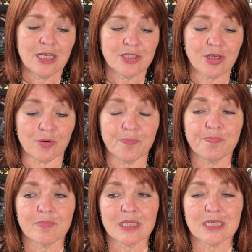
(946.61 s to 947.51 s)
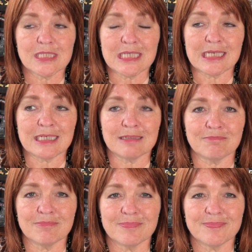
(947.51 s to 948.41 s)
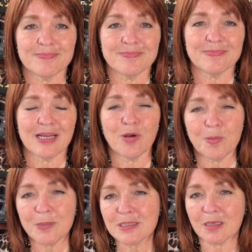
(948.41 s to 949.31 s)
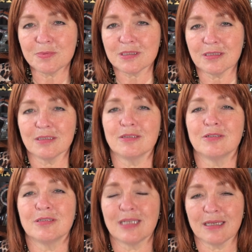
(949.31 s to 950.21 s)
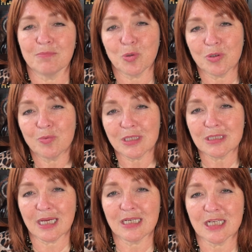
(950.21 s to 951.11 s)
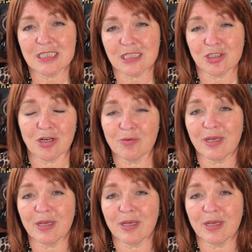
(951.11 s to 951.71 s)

So I hope this helps to understand more what diagnostics are.